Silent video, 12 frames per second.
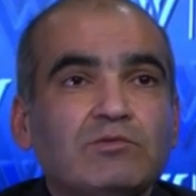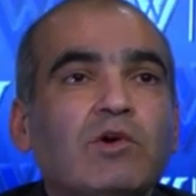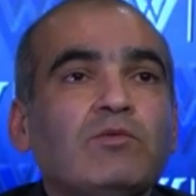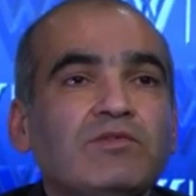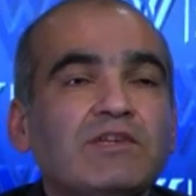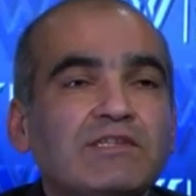
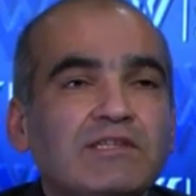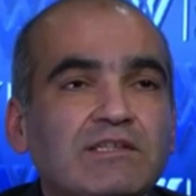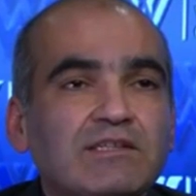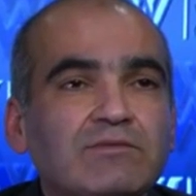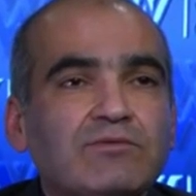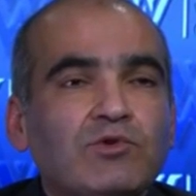
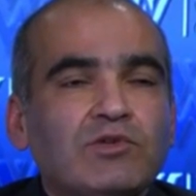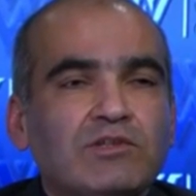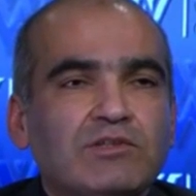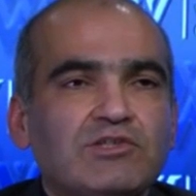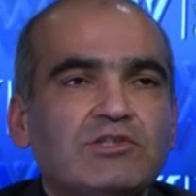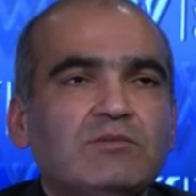Obviously, for the
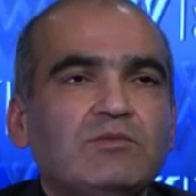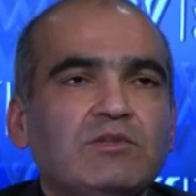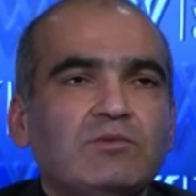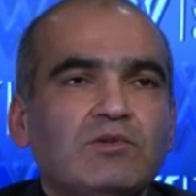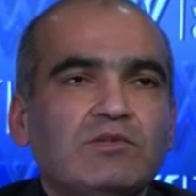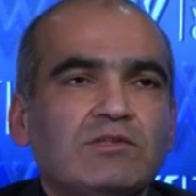regime,
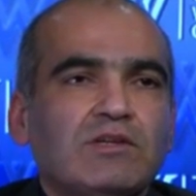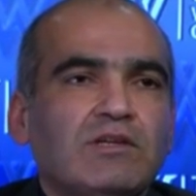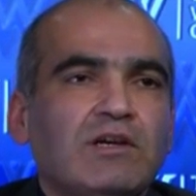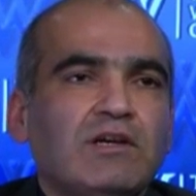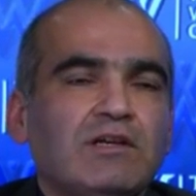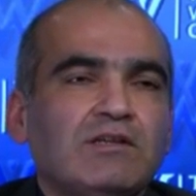it was
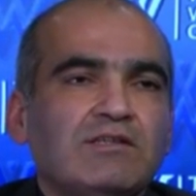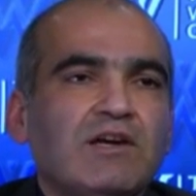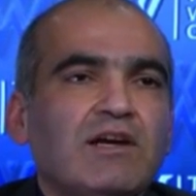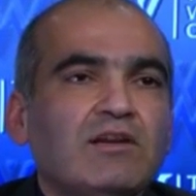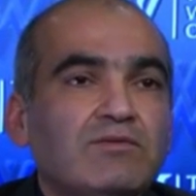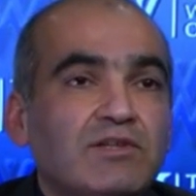a
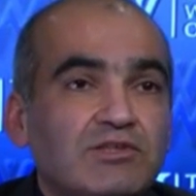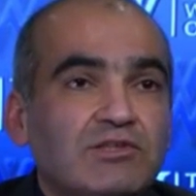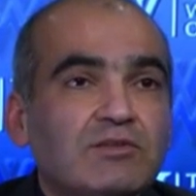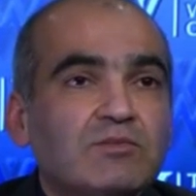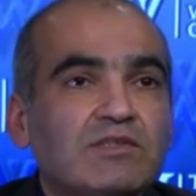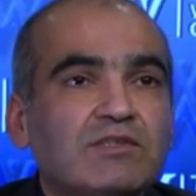sign of
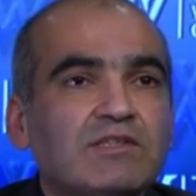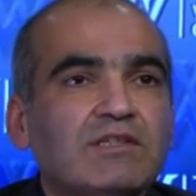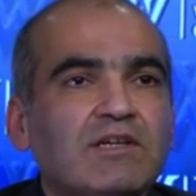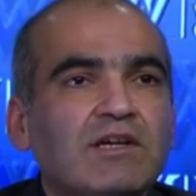legitimacy,